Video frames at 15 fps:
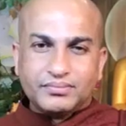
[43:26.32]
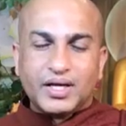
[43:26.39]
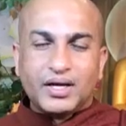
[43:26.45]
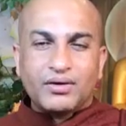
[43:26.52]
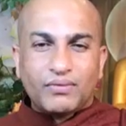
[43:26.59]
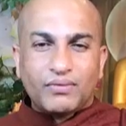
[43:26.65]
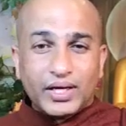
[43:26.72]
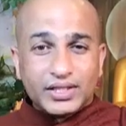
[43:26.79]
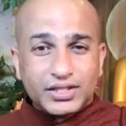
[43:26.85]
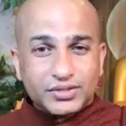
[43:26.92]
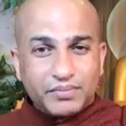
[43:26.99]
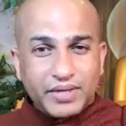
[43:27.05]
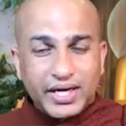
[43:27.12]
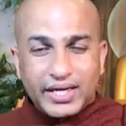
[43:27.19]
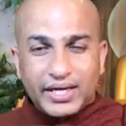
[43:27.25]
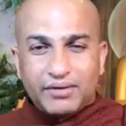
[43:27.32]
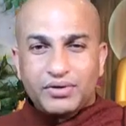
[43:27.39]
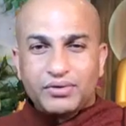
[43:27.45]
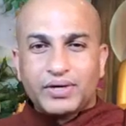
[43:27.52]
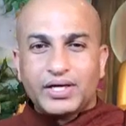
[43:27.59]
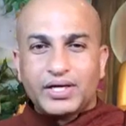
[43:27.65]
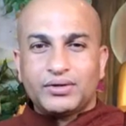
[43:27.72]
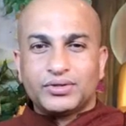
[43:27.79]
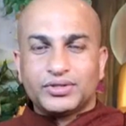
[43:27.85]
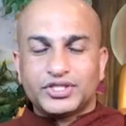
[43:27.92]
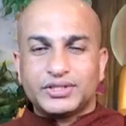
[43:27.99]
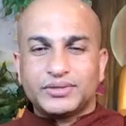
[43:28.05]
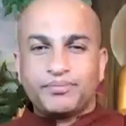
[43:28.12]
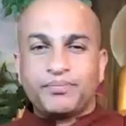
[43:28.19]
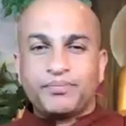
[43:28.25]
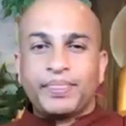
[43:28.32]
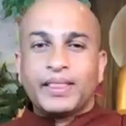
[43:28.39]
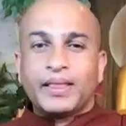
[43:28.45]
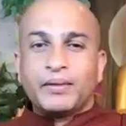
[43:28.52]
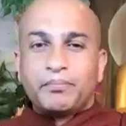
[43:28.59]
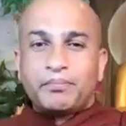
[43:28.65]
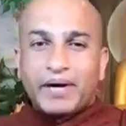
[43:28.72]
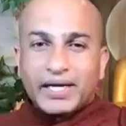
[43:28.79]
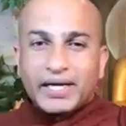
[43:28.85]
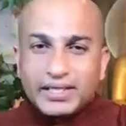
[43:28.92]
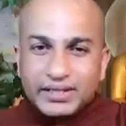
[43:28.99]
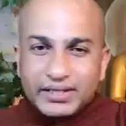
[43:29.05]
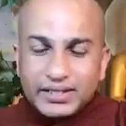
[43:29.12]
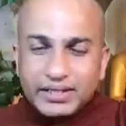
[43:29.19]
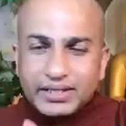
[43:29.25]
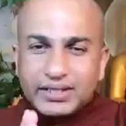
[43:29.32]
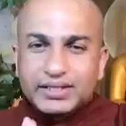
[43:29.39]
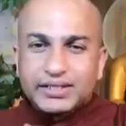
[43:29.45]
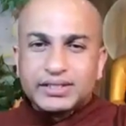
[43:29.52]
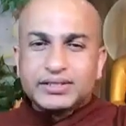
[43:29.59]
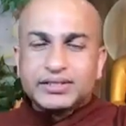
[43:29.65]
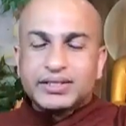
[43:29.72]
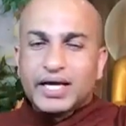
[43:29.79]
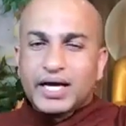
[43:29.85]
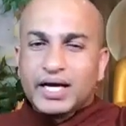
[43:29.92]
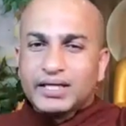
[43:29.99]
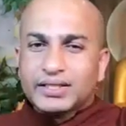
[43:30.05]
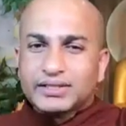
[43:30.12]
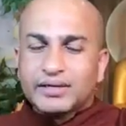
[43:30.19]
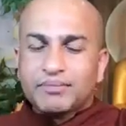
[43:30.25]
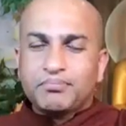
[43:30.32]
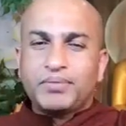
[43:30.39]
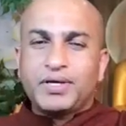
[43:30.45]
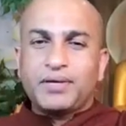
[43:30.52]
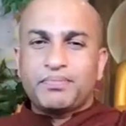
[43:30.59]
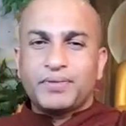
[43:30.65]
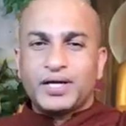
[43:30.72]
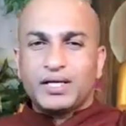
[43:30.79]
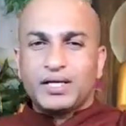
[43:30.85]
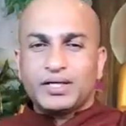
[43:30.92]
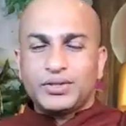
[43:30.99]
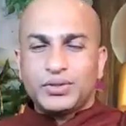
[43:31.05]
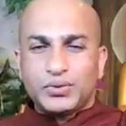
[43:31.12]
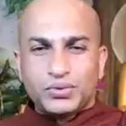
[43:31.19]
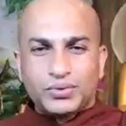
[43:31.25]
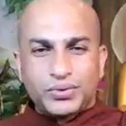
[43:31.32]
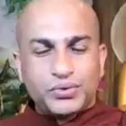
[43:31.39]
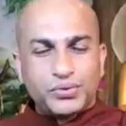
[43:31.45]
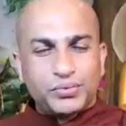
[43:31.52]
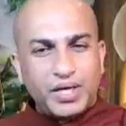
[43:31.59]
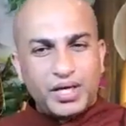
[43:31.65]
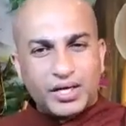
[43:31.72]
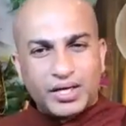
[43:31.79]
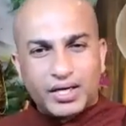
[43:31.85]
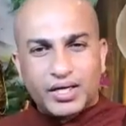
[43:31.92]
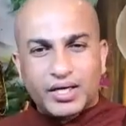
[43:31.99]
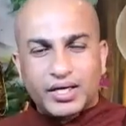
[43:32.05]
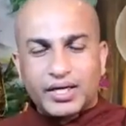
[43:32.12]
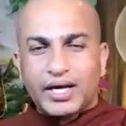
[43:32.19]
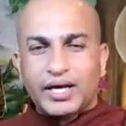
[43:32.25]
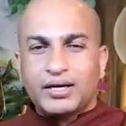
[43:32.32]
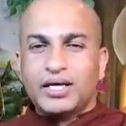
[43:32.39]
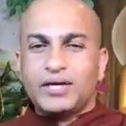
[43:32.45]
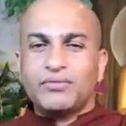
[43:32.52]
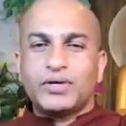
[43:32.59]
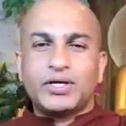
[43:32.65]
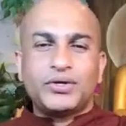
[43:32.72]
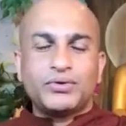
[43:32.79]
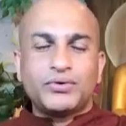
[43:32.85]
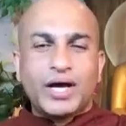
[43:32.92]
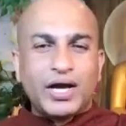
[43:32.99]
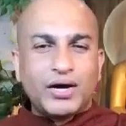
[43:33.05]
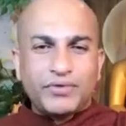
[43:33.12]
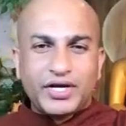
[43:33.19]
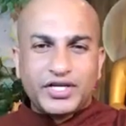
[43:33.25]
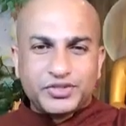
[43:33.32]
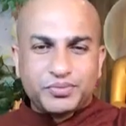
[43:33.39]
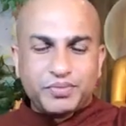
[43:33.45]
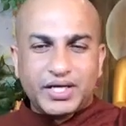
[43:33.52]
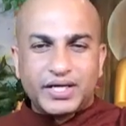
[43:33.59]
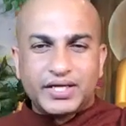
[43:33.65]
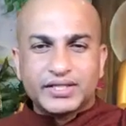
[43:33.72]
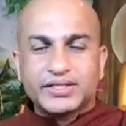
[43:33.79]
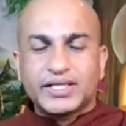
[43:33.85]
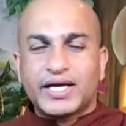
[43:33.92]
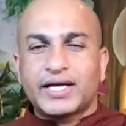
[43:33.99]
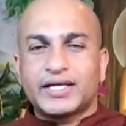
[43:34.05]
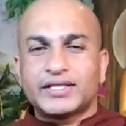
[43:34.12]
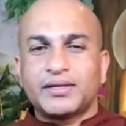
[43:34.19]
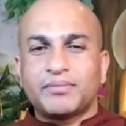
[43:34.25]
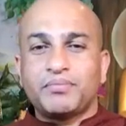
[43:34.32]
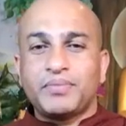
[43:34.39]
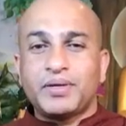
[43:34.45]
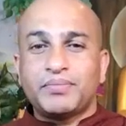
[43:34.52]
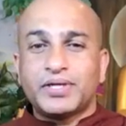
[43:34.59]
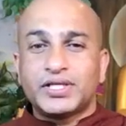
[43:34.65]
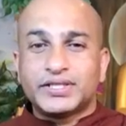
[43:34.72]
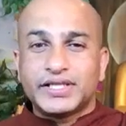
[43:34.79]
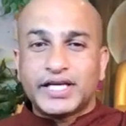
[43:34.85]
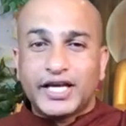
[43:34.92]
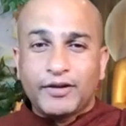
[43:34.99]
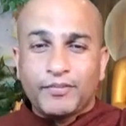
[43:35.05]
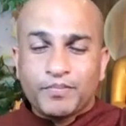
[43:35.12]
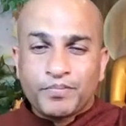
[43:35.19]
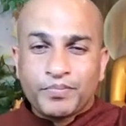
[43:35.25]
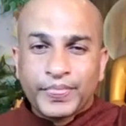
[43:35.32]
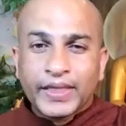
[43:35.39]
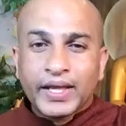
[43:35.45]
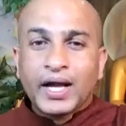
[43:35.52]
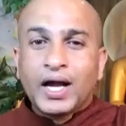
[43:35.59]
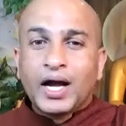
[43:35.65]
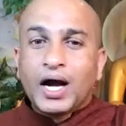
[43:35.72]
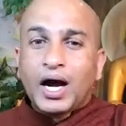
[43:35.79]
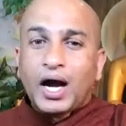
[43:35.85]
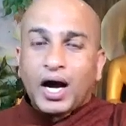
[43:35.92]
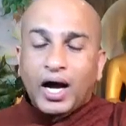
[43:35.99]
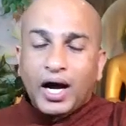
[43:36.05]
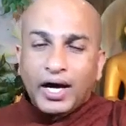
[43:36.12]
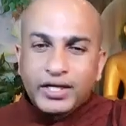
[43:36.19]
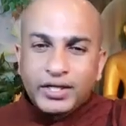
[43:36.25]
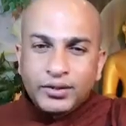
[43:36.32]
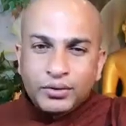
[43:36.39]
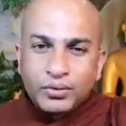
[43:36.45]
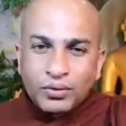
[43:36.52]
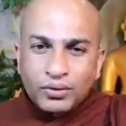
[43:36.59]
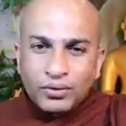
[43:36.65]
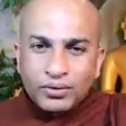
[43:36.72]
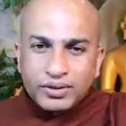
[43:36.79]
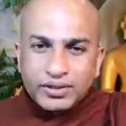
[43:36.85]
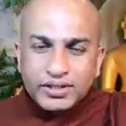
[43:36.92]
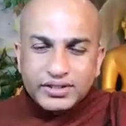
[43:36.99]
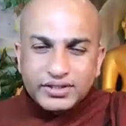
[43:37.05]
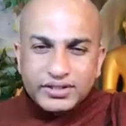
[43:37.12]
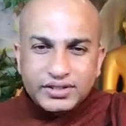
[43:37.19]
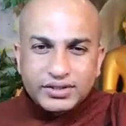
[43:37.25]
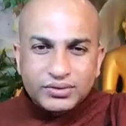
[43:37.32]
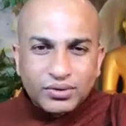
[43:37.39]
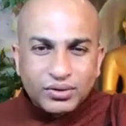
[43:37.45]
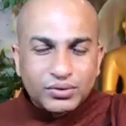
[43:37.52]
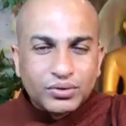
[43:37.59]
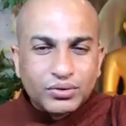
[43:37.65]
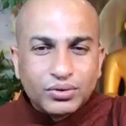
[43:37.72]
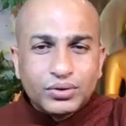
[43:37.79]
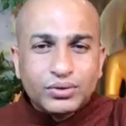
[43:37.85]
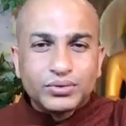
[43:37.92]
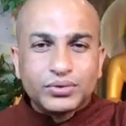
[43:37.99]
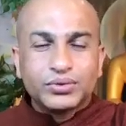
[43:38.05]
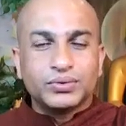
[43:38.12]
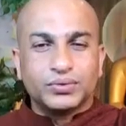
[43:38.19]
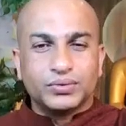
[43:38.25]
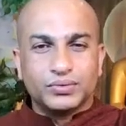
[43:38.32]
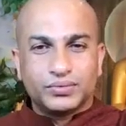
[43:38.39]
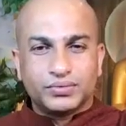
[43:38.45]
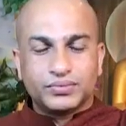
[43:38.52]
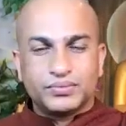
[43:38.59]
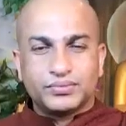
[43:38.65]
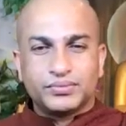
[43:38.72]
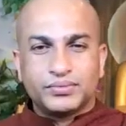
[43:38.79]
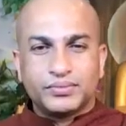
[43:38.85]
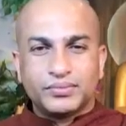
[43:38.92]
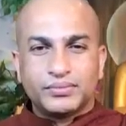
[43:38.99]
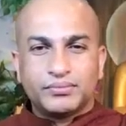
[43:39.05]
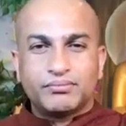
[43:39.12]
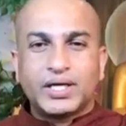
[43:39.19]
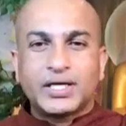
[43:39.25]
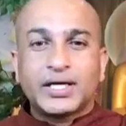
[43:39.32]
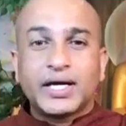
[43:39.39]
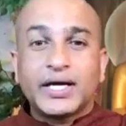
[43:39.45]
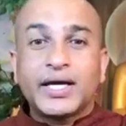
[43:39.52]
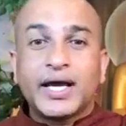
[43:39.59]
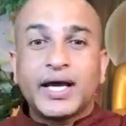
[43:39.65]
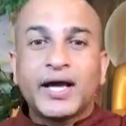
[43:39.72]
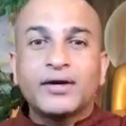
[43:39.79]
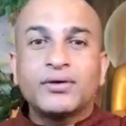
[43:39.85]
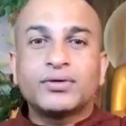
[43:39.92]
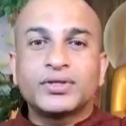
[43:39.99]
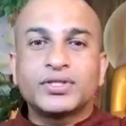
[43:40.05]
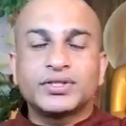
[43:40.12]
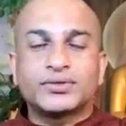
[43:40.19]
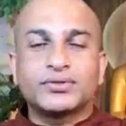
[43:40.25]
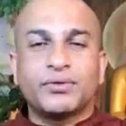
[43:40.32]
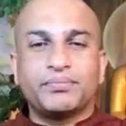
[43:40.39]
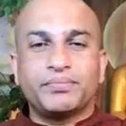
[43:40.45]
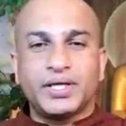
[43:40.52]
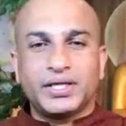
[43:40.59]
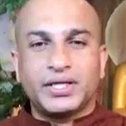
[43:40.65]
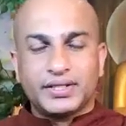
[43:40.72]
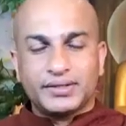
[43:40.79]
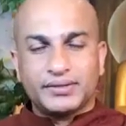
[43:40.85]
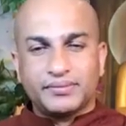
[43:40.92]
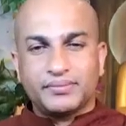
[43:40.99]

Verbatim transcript: and what is bad everyone knows but the thing is there are some people you you may heard and even you have experienced there are some people say i know this is not good to do but i cannot stop it